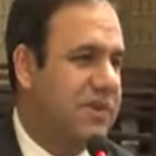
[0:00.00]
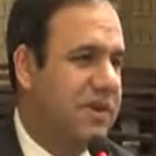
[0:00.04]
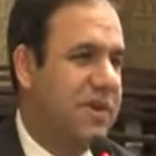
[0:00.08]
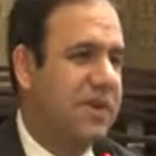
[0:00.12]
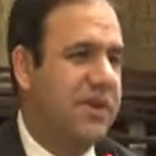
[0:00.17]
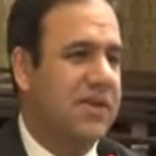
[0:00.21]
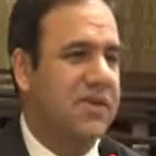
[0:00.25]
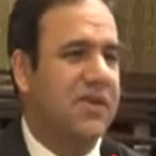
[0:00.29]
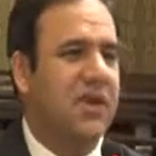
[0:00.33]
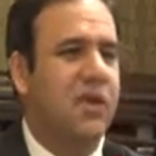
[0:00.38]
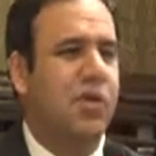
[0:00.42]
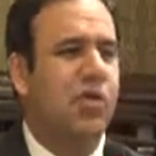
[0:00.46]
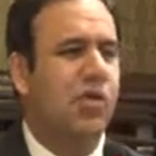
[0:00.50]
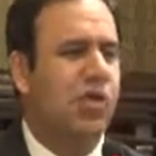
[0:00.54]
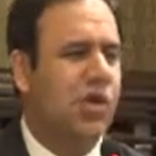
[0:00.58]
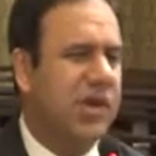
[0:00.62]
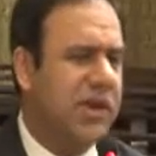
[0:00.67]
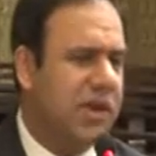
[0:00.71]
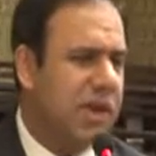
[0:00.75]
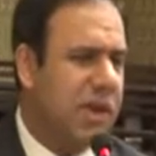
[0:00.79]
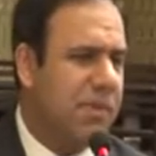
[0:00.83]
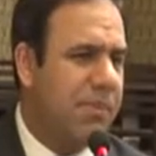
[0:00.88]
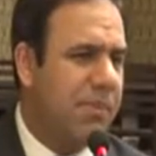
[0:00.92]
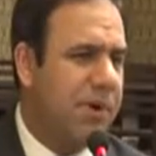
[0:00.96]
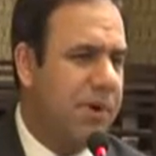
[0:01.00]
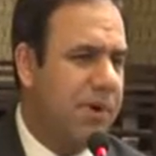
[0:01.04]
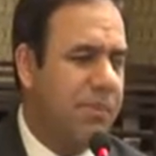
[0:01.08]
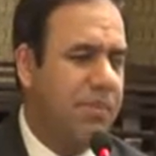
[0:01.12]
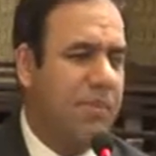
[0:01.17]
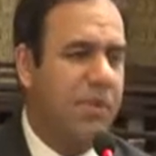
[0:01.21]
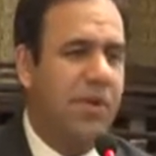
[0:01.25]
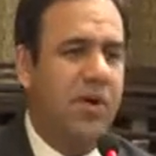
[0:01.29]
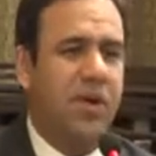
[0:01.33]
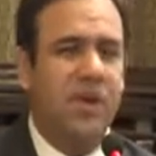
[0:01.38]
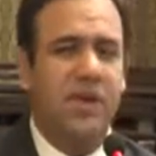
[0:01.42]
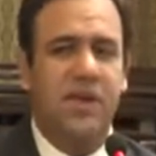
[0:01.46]
He's a lowly government
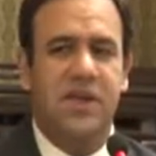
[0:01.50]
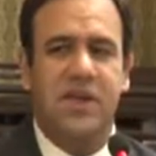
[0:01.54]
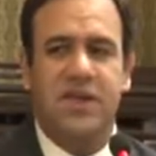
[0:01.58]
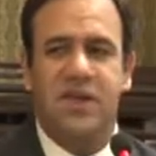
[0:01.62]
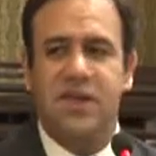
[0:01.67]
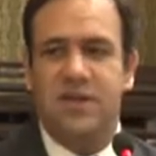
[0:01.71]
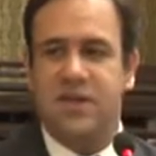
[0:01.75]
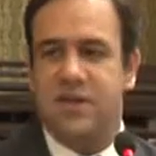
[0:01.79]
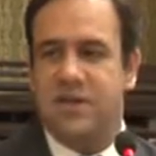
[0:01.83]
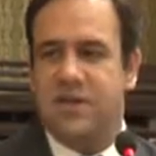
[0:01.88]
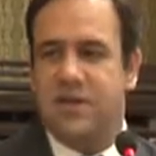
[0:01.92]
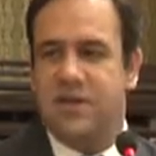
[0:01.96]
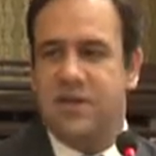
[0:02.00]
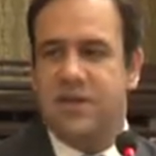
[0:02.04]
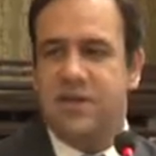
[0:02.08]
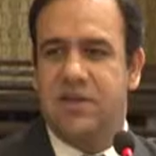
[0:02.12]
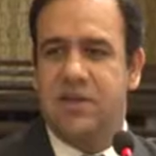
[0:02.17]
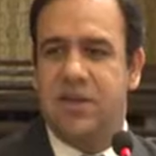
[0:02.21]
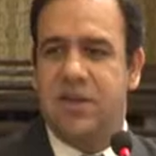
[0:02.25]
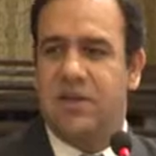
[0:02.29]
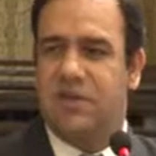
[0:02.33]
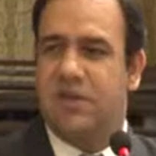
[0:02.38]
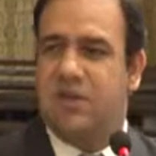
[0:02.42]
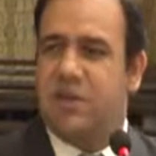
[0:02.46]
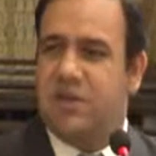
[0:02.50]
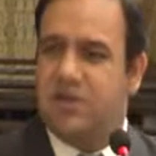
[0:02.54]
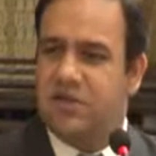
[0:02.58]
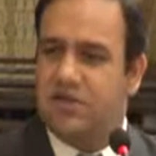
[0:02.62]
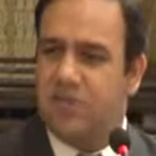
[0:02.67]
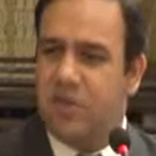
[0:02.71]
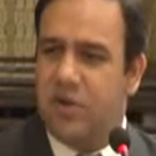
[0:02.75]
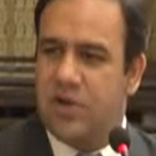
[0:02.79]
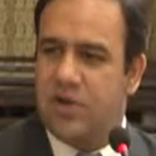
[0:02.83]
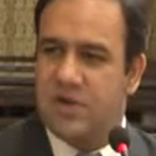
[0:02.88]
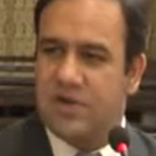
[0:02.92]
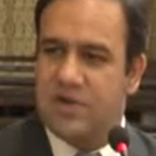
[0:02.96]
employee, he has a very
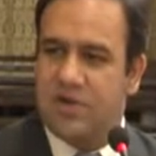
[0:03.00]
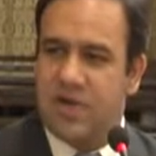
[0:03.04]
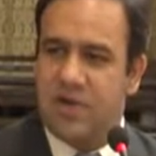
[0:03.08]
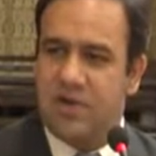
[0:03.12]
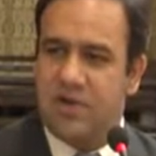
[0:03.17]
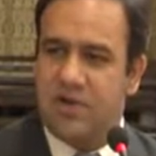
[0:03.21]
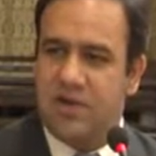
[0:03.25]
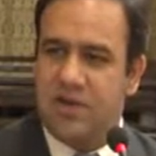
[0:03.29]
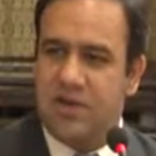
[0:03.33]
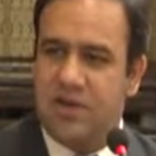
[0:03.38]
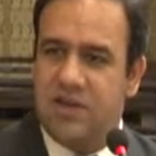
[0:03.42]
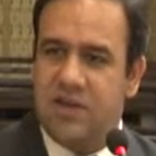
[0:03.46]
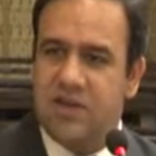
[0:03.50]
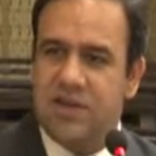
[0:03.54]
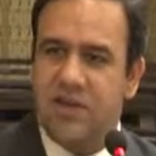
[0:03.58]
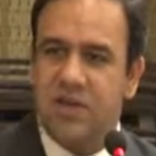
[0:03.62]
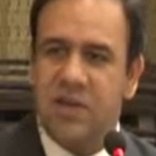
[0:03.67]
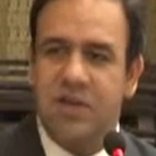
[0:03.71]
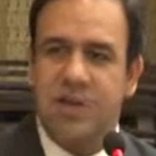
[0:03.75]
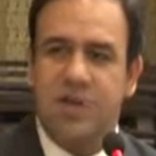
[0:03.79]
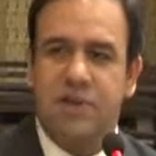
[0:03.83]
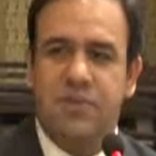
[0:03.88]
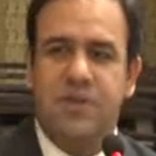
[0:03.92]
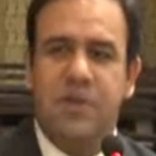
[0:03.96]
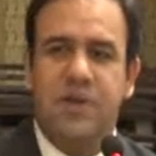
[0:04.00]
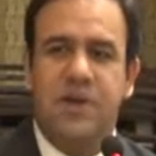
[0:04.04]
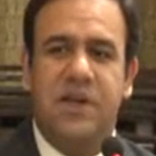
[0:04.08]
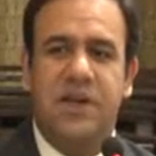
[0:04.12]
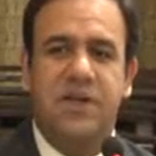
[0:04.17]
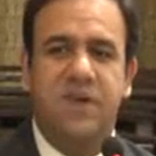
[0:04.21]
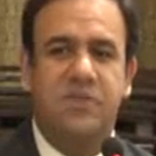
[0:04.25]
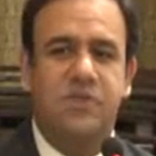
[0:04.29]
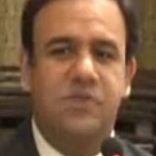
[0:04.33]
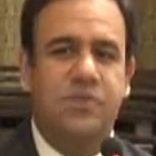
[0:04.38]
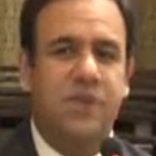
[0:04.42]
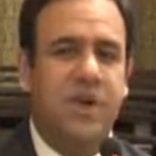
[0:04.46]
small salary, but he
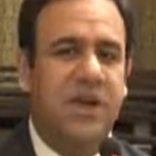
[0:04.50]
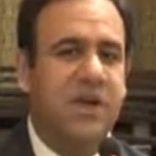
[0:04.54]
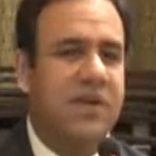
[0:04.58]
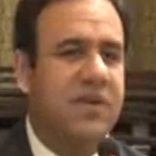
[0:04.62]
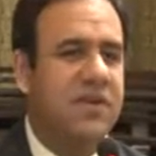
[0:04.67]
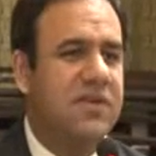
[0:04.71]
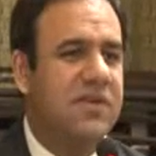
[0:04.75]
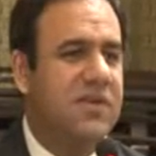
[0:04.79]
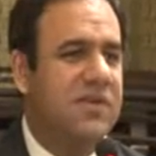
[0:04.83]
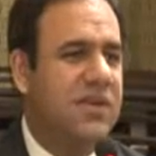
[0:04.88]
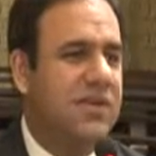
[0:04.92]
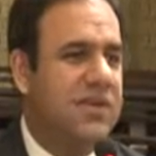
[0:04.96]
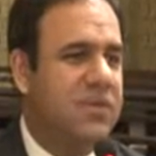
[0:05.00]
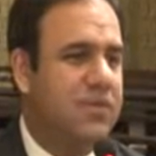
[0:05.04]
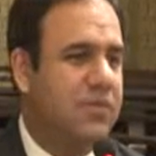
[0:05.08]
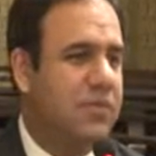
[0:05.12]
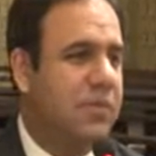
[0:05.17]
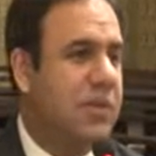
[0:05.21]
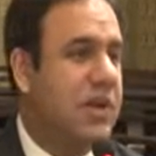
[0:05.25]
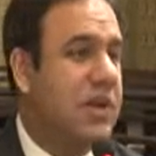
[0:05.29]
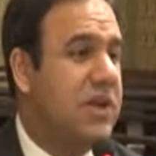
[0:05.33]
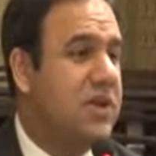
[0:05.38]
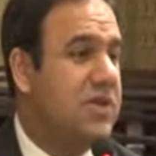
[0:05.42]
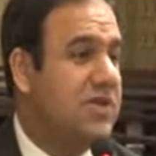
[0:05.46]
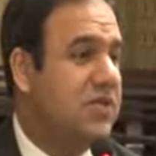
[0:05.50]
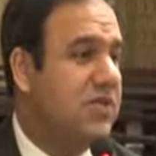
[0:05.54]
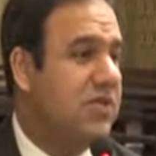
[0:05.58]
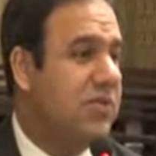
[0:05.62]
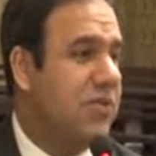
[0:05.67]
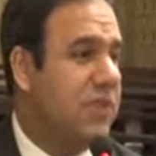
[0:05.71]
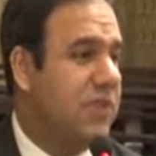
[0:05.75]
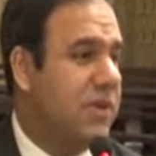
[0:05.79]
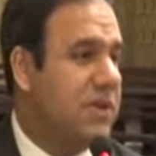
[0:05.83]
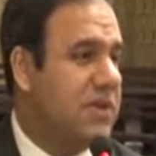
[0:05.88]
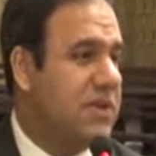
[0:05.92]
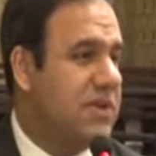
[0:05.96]
has to make decisions of billions of
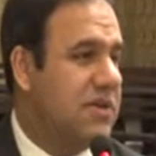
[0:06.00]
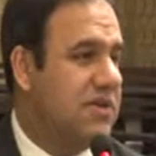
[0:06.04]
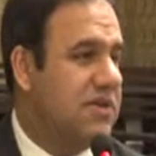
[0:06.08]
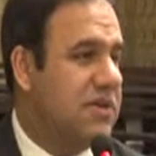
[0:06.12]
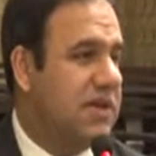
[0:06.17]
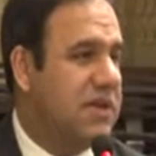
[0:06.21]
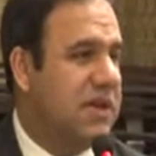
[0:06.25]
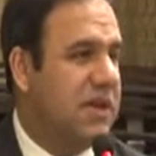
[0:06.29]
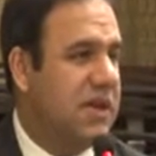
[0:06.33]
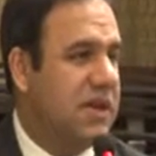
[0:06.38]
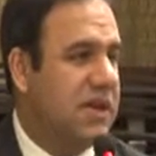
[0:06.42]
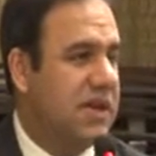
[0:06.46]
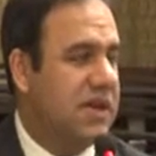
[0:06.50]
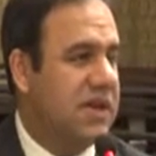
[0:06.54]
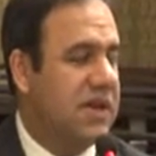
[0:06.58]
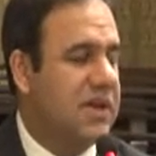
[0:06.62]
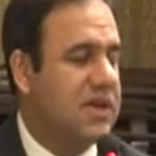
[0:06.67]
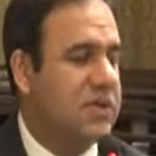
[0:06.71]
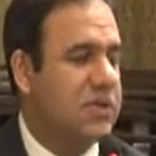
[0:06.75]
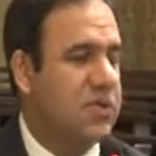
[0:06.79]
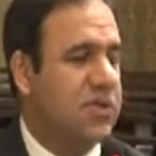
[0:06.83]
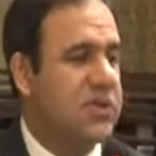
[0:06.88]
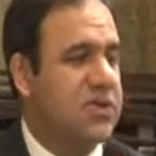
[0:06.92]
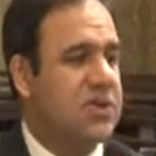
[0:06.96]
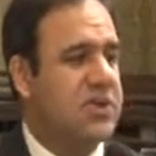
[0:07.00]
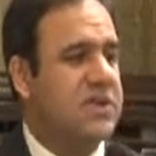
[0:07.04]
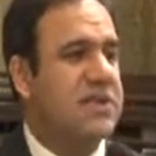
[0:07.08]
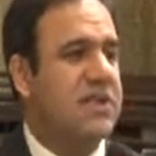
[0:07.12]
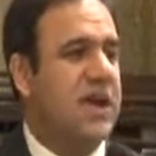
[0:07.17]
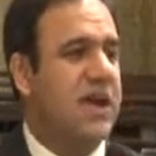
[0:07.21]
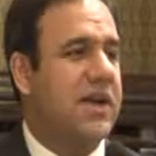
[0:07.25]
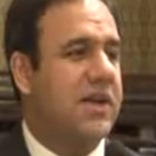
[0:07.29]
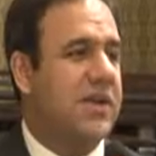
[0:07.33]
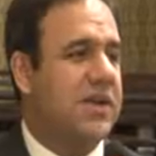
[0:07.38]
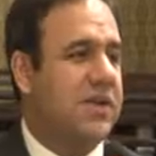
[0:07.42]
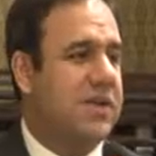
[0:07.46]
rupees every day. So he's
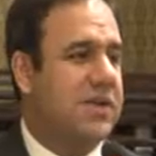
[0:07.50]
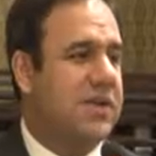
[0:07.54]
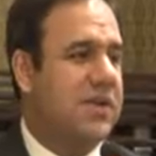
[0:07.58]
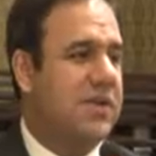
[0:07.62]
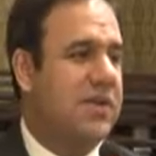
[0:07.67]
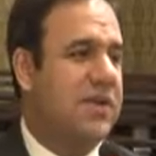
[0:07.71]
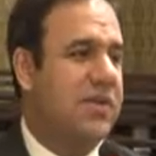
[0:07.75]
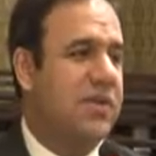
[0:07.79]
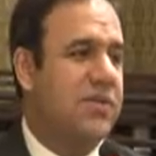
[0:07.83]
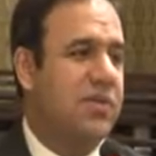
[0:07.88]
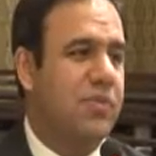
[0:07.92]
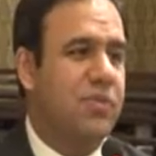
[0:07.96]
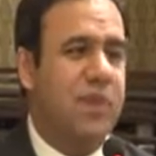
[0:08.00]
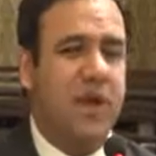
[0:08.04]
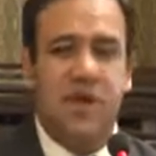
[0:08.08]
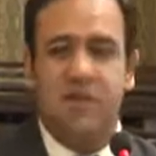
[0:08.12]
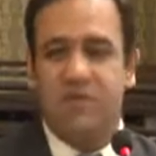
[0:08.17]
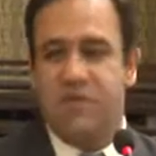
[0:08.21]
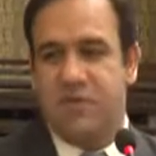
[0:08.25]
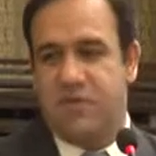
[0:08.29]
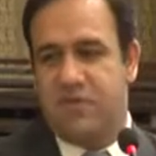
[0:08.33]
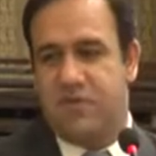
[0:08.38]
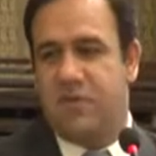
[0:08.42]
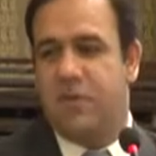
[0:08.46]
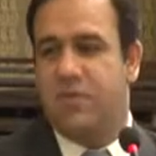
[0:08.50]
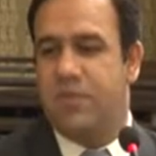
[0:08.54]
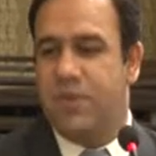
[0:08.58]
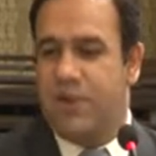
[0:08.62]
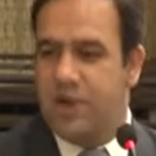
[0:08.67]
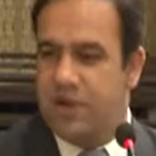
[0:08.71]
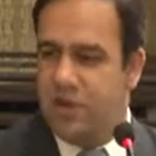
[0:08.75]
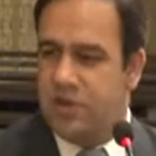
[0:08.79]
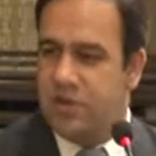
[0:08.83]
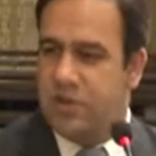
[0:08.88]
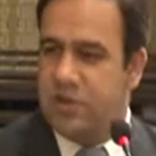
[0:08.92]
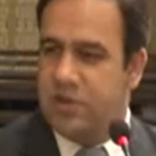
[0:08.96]
decided to benefit from
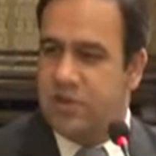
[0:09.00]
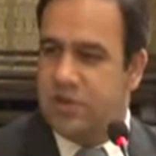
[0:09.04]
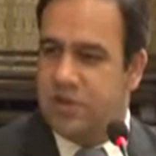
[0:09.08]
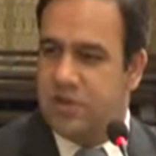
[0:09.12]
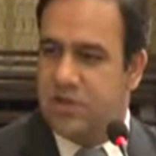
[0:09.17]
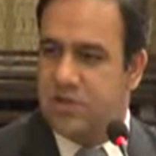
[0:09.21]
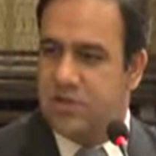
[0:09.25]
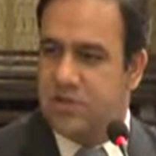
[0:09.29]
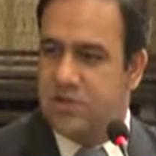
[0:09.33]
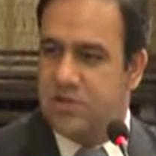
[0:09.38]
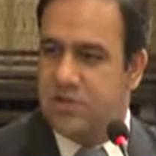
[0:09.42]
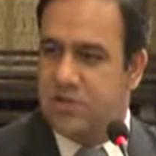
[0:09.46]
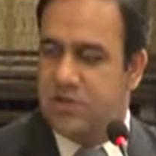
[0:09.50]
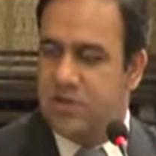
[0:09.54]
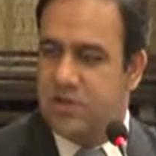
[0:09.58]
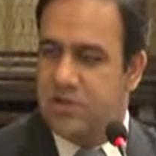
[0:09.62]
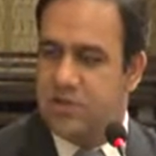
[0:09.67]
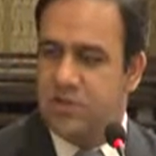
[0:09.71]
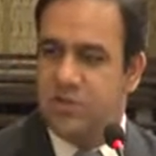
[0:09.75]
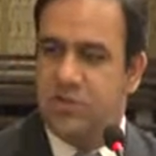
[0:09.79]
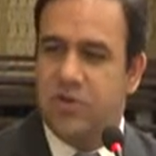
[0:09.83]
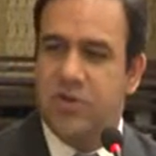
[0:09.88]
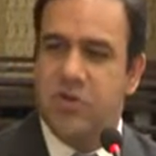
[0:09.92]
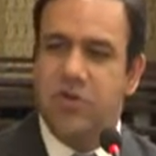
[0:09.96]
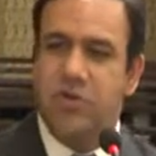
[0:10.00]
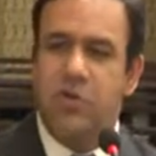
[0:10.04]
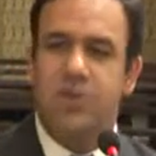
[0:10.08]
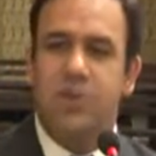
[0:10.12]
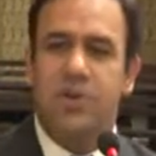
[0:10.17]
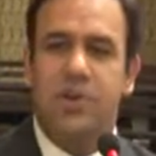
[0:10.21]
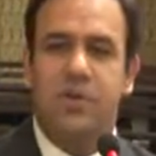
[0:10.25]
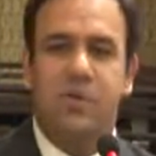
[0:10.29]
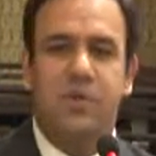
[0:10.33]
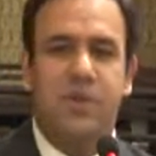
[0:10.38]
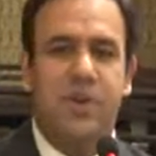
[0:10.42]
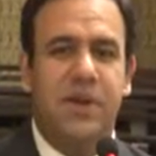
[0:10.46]
that equation also. So you can
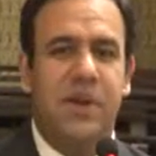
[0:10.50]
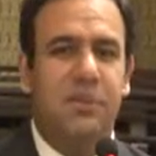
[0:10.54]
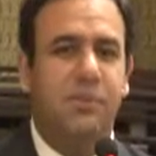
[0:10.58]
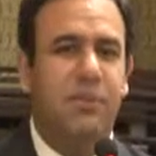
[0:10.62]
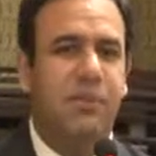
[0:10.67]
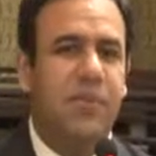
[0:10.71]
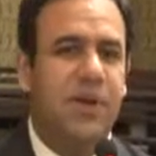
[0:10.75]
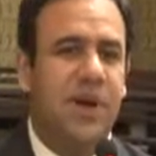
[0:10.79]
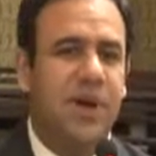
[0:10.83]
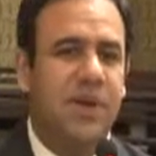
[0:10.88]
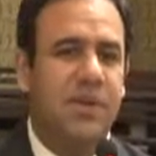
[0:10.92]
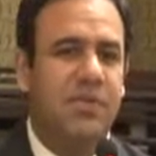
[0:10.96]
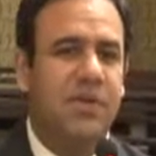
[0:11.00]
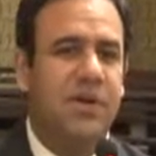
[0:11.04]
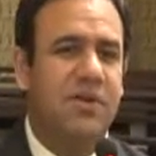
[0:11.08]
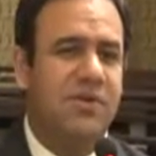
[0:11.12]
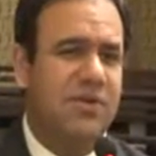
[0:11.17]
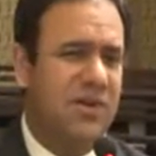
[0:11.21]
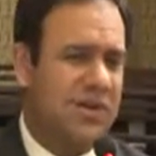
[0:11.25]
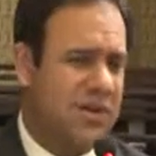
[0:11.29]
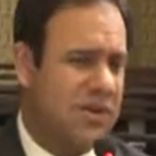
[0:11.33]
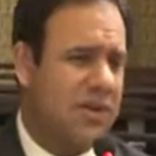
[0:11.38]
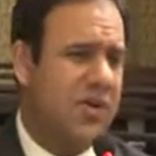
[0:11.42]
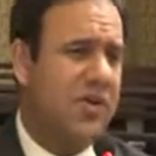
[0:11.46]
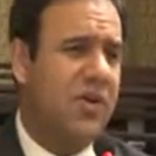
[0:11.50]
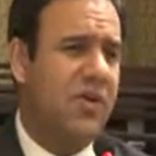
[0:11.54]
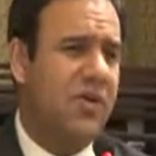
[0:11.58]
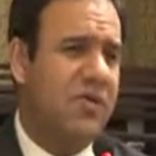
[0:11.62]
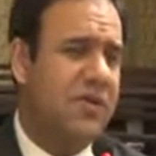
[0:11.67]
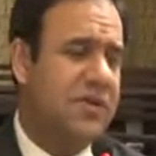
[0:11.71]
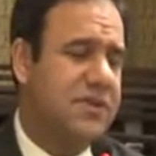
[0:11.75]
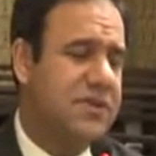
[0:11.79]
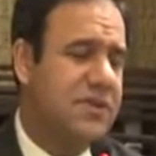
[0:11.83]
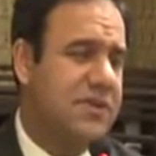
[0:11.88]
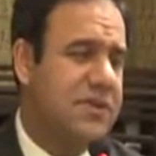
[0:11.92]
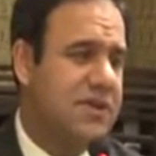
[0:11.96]
go and bribe a treasury
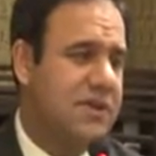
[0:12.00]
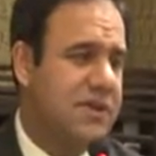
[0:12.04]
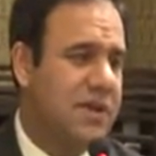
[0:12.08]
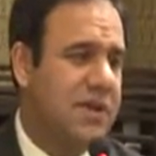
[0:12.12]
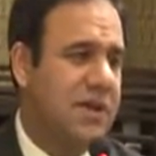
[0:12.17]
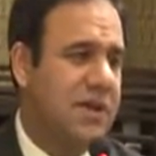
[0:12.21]
officer